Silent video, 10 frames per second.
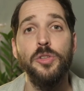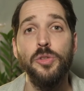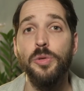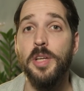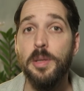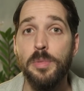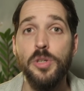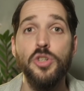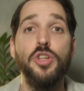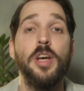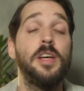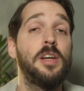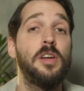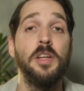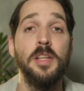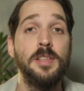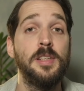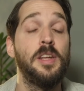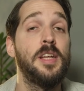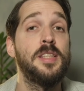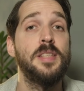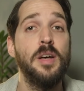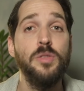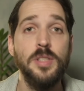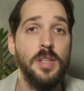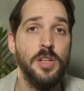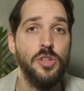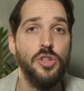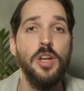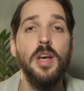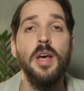to image and create great soundstage,